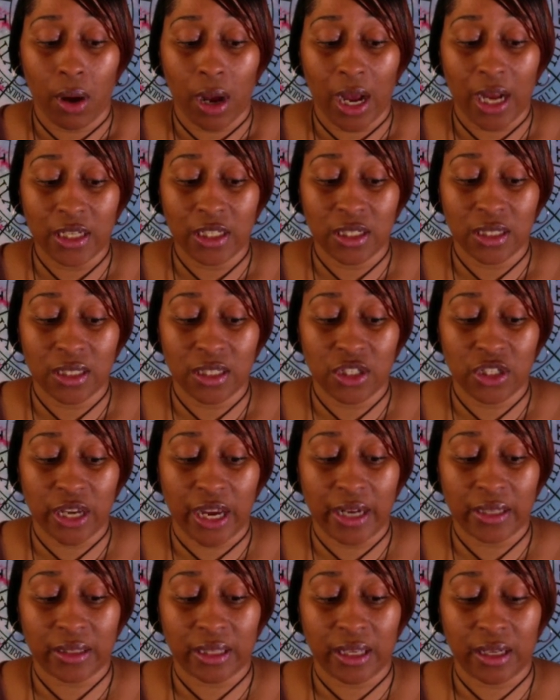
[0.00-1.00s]
I just
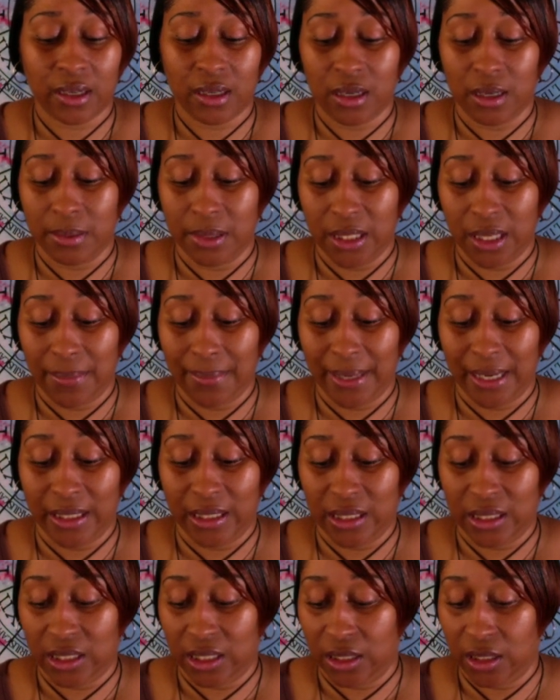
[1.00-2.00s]
jacked that up. Somebody
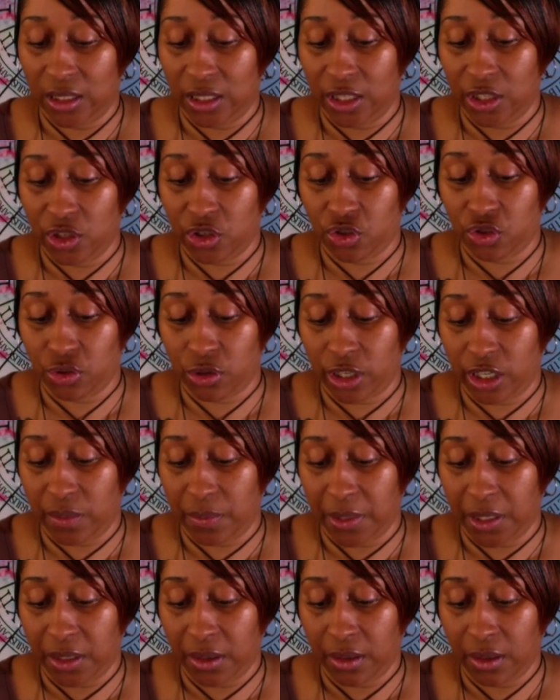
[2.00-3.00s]
still is
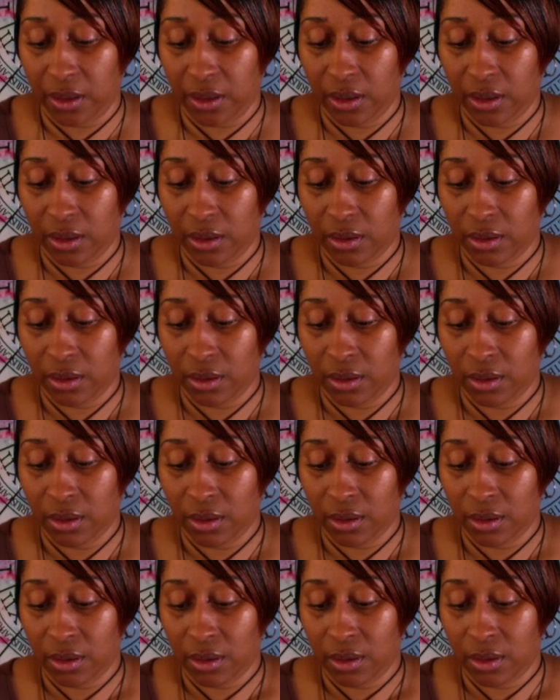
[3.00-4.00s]
dreaming
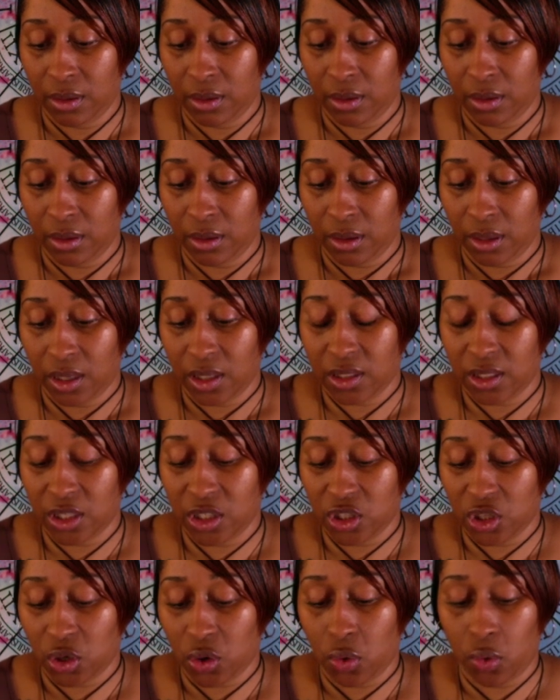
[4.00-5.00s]
because
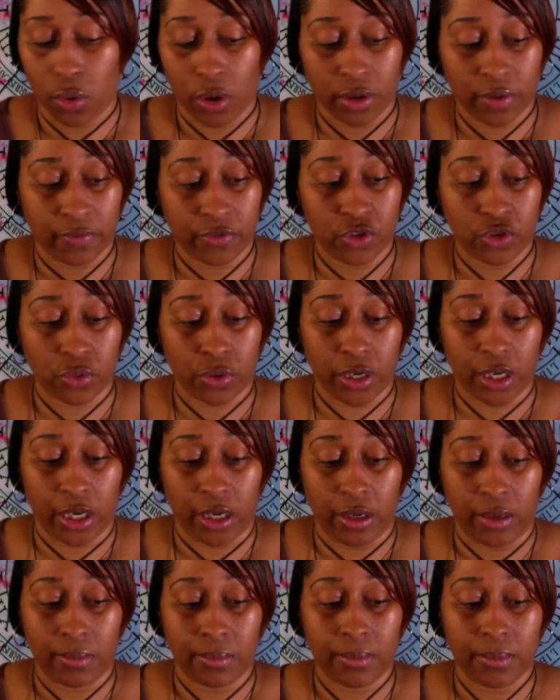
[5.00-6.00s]
it's the Court of
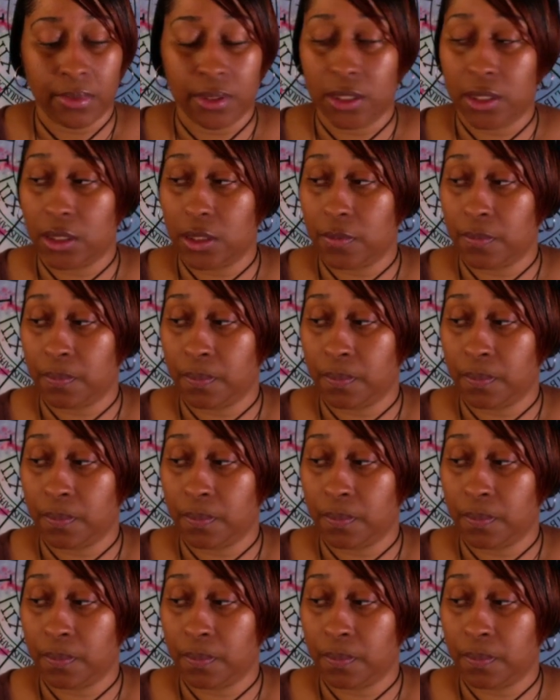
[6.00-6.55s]
Dreams.